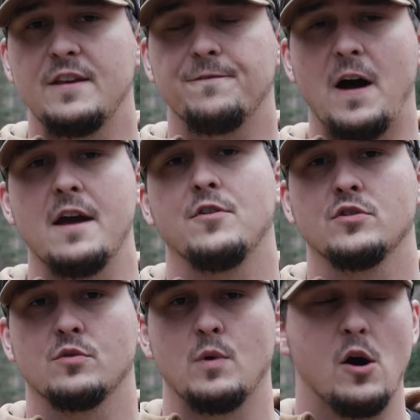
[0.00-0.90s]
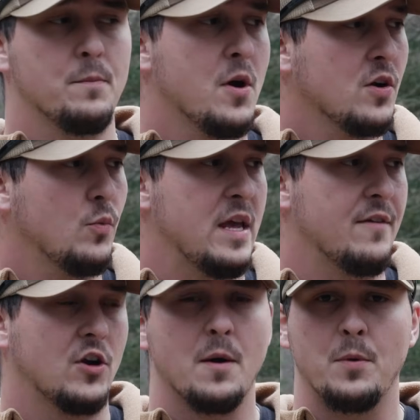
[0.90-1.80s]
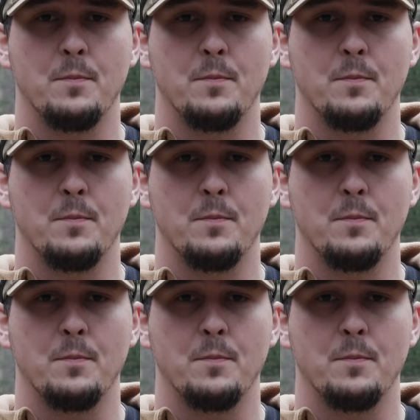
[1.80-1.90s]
the 500 round mark. We have a couple